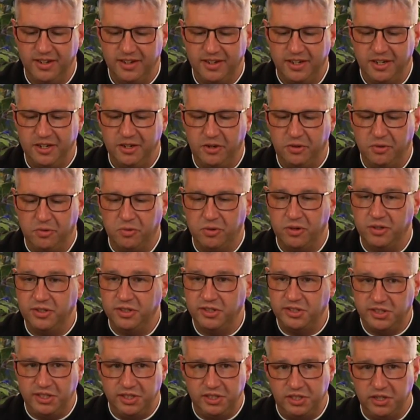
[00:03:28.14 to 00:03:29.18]
We're in the
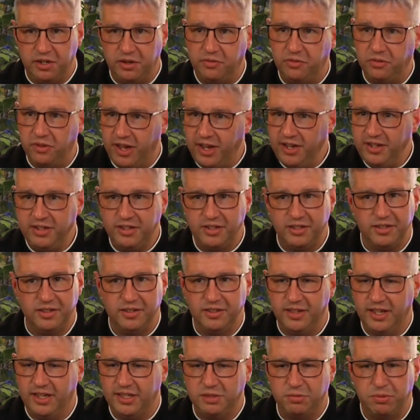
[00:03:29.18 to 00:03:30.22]
season of Lent.
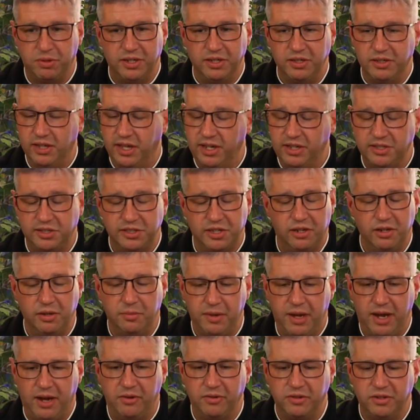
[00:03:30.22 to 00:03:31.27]
That's what Lent's all
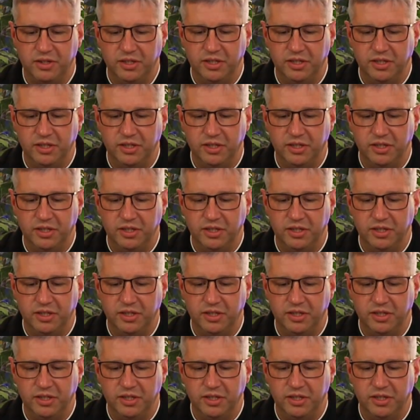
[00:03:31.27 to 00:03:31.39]
about,